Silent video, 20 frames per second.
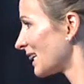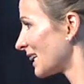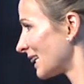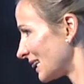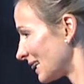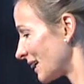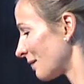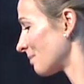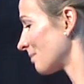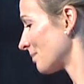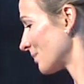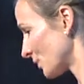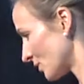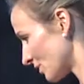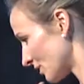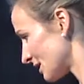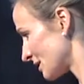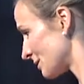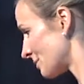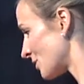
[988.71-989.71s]
Yep,
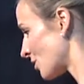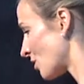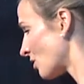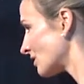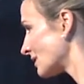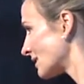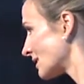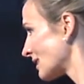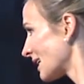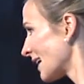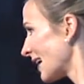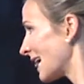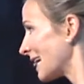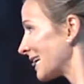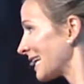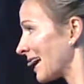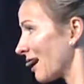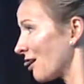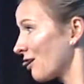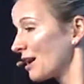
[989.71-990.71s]
got some nods.
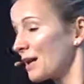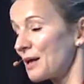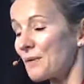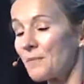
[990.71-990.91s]
Now,